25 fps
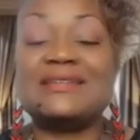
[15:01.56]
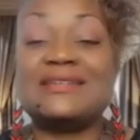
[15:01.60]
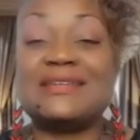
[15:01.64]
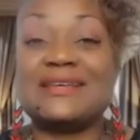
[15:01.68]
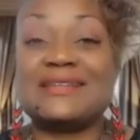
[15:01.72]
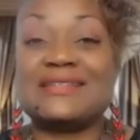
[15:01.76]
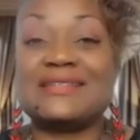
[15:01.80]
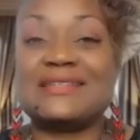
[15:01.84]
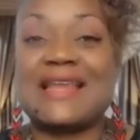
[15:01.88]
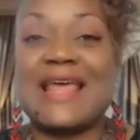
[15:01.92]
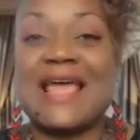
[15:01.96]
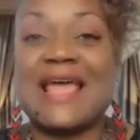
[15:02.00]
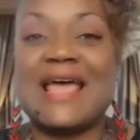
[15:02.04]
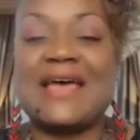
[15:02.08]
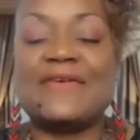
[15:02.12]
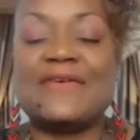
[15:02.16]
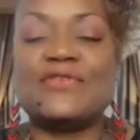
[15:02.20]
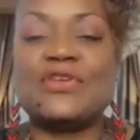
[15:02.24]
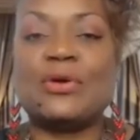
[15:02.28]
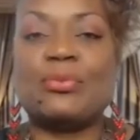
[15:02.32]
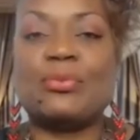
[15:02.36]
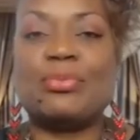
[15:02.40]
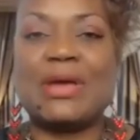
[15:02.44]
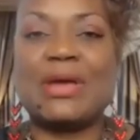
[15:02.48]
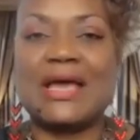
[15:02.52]
doesn't have
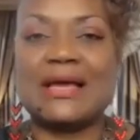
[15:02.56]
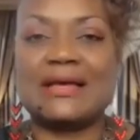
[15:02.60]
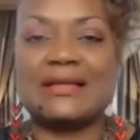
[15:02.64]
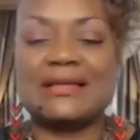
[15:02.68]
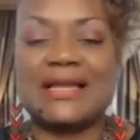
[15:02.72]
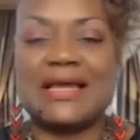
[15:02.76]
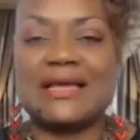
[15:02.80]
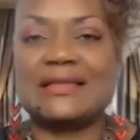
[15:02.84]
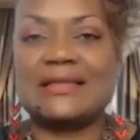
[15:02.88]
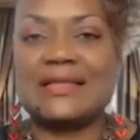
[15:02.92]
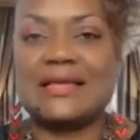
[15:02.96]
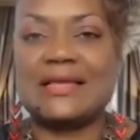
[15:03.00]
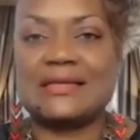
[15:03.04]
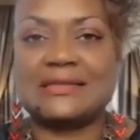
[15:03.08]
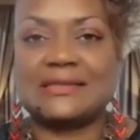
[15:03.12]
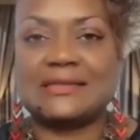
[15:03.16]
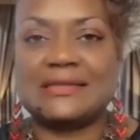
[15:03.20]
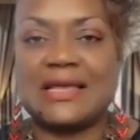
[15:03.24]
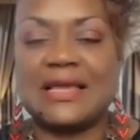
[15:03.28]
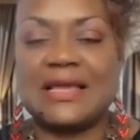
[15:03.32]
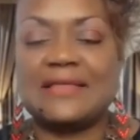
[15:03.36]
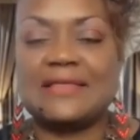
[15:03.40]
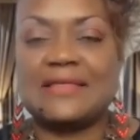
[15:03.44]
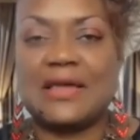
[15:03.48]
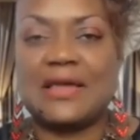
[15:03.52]
your back like they
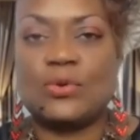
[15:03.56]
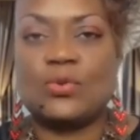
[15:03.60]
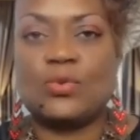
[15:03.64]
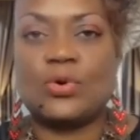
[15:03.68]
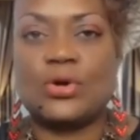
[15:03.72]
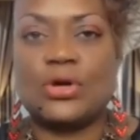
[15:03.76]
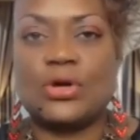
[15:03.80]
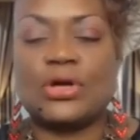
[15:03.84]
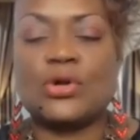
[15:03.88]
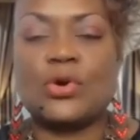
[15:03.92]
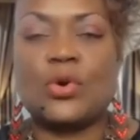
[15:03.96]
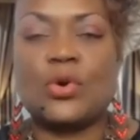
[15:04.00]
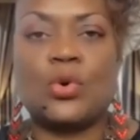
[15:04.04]
say they would,